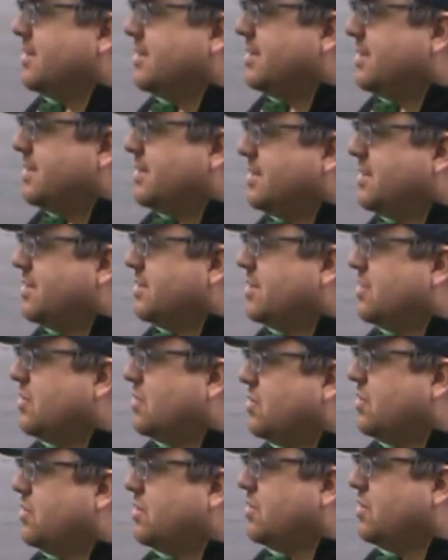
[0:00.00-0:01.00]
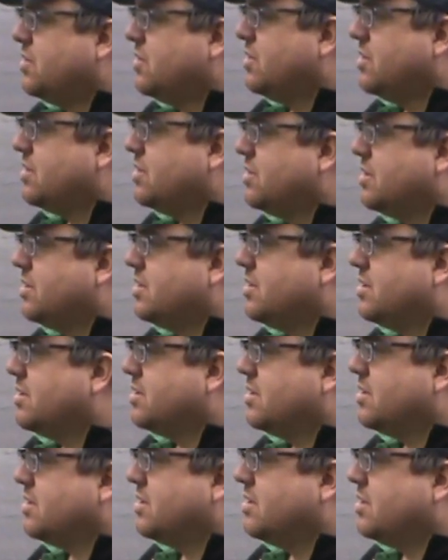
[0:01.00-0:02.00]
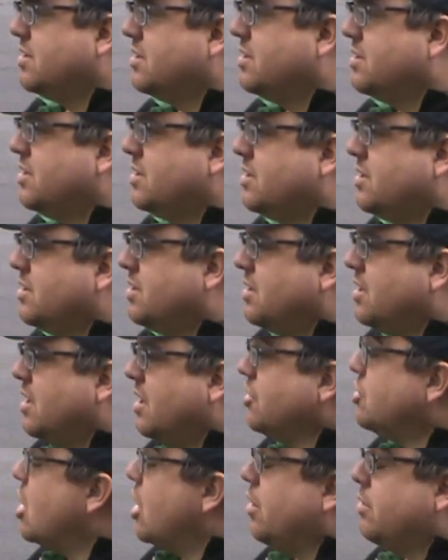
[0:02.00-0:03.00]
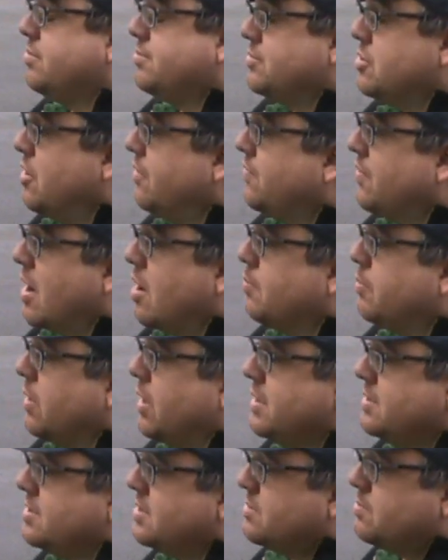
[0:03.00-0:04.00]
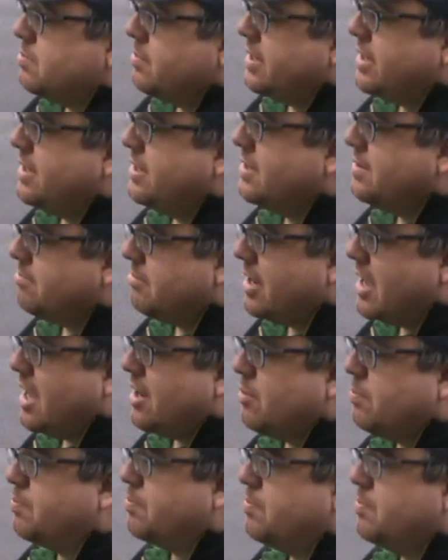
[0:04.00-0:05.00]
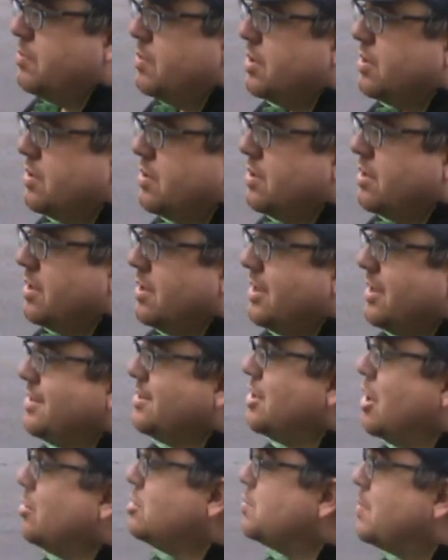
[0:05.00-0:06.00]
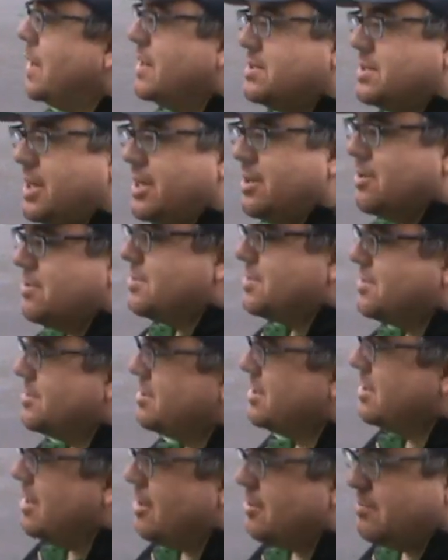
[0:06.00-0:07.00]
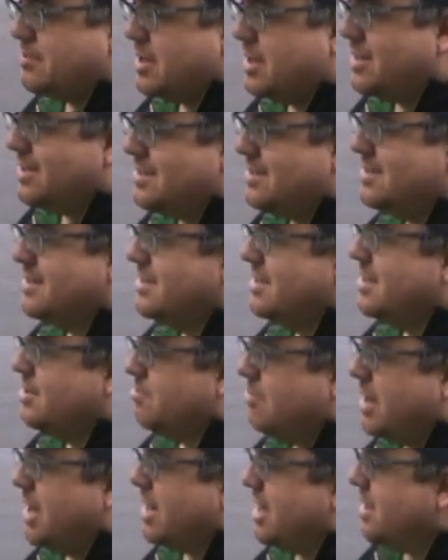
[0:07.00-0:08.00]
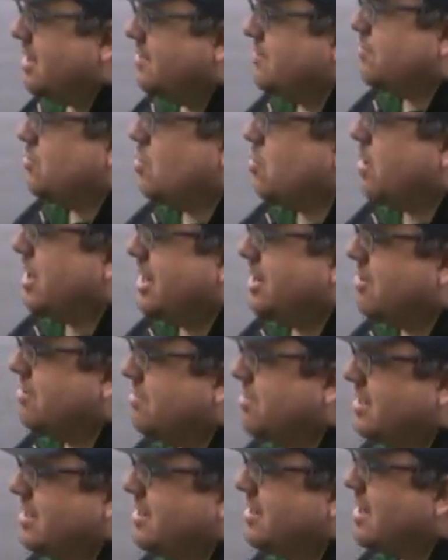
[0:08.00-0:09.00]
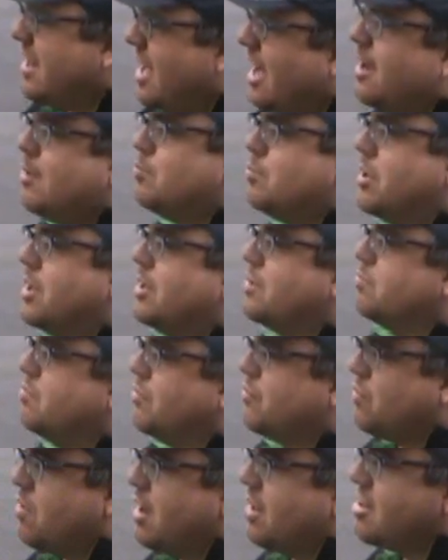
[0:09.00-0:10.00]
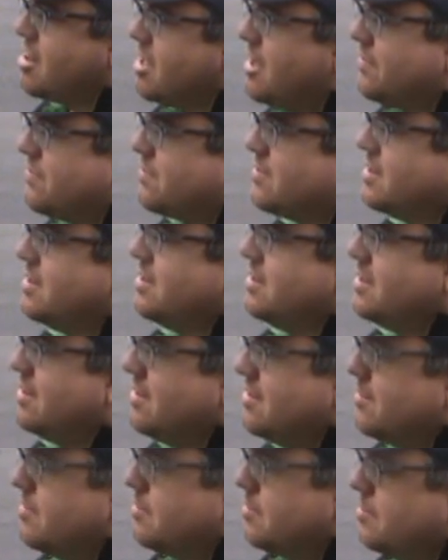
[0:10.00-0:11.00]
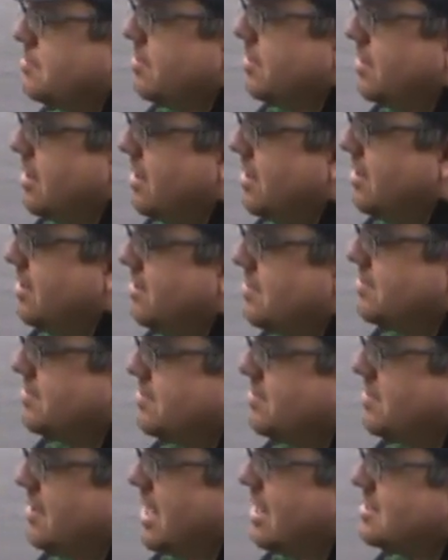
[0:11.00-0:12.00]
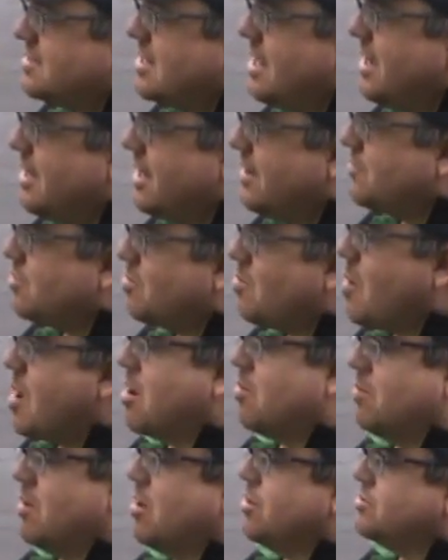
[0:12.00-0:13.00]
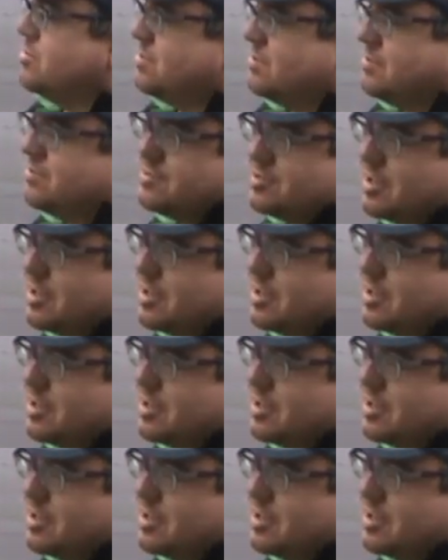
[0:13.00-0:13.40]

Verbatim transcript: And there were no fireplaces in the church. No, no fireplaces. We, we no had space a, heaters going. No space heaters. No. Uh, we had a floor heater that I unplugged before I left uh, last night after choir rehearsal.